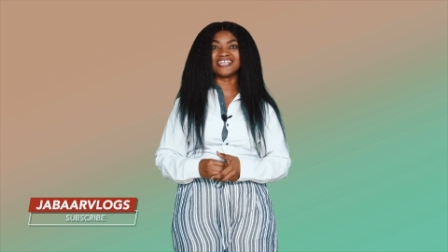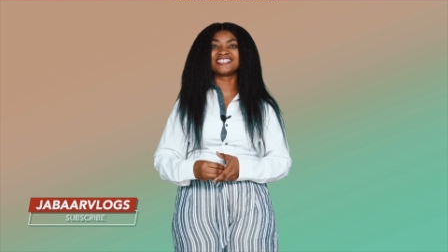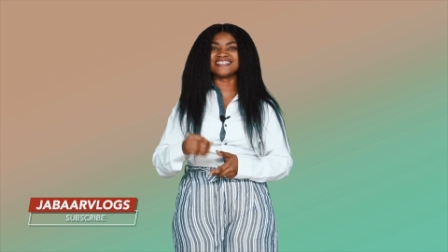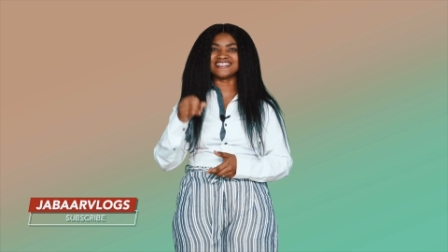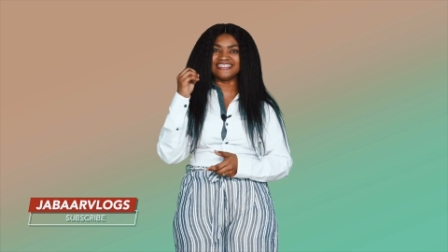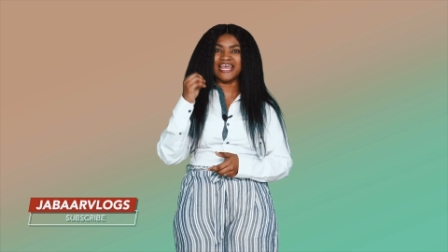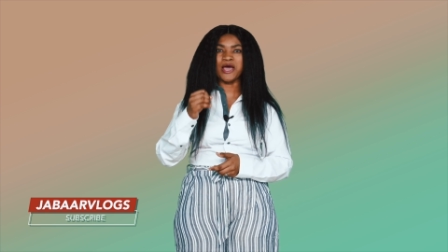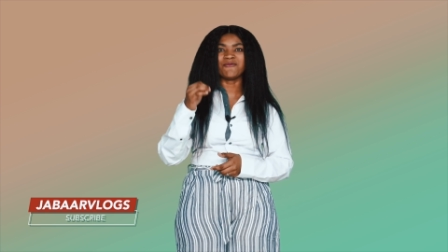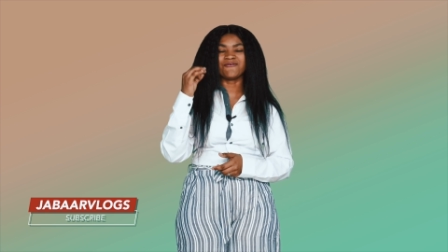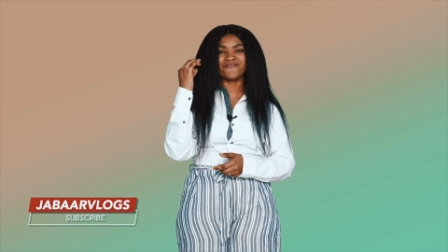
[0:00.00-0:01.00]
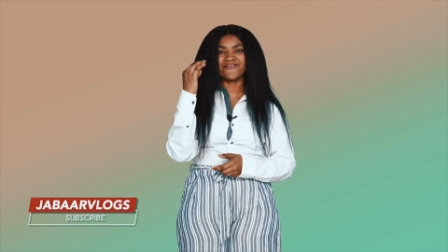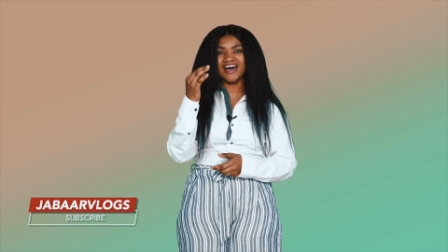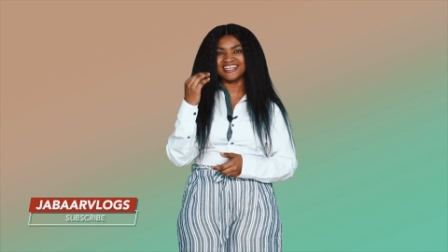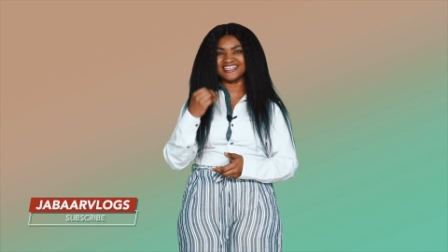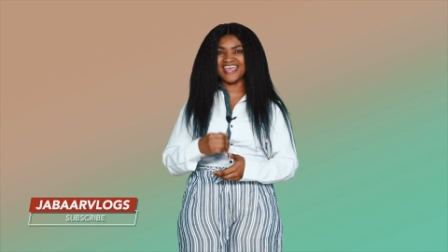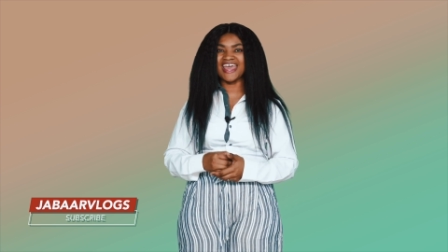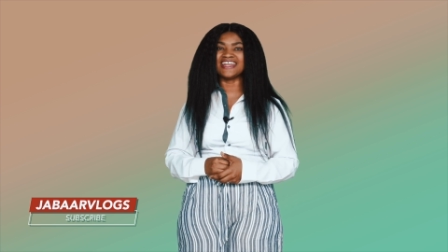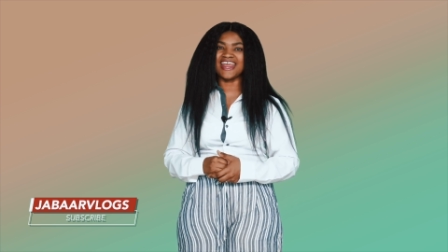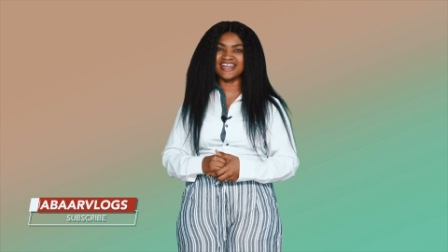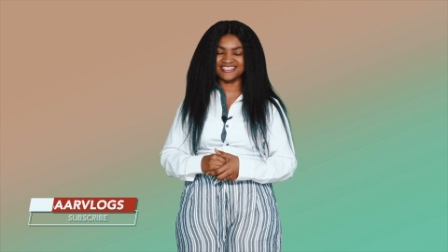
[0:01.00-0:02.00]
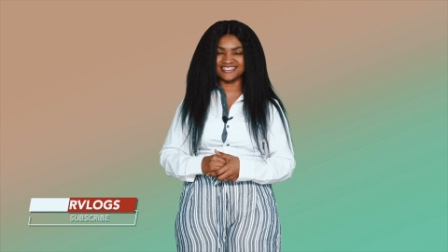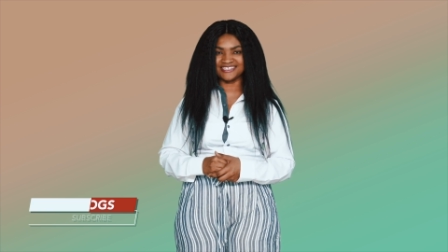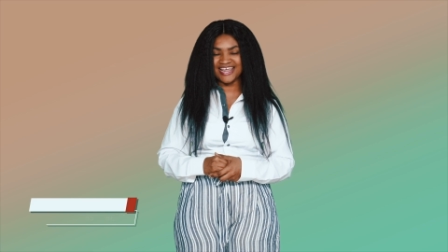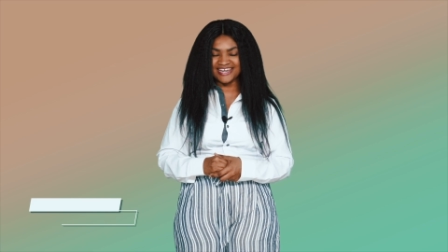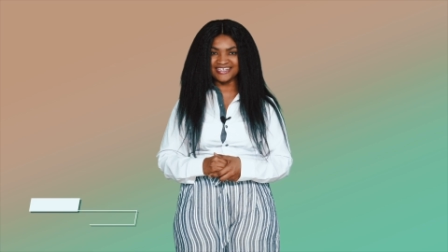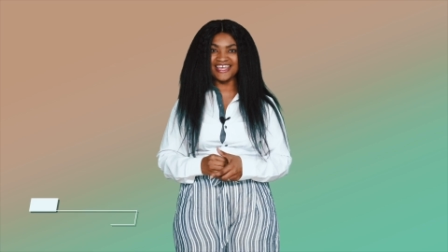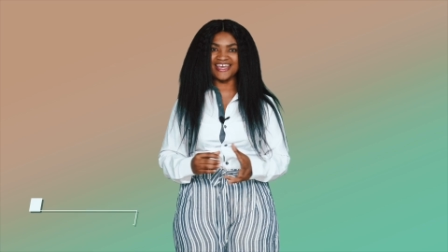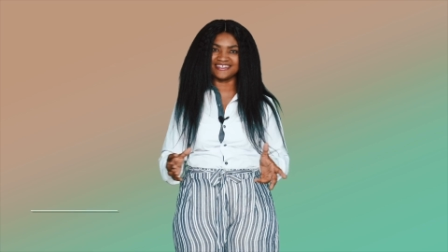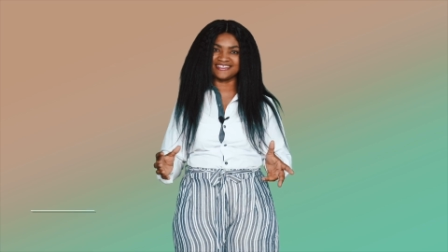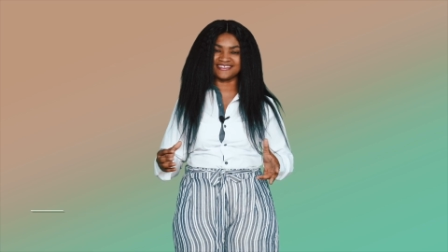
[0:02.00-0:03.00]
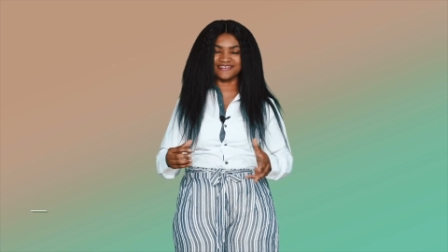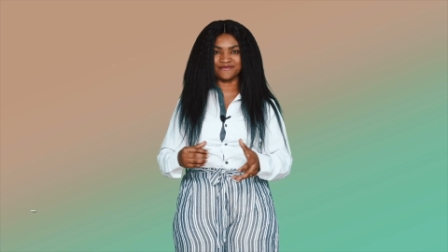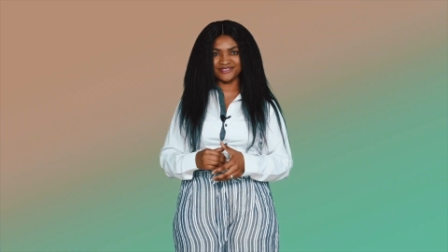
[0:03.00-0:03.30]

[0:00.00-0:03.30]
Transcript: She's damn funny and entertaining at the same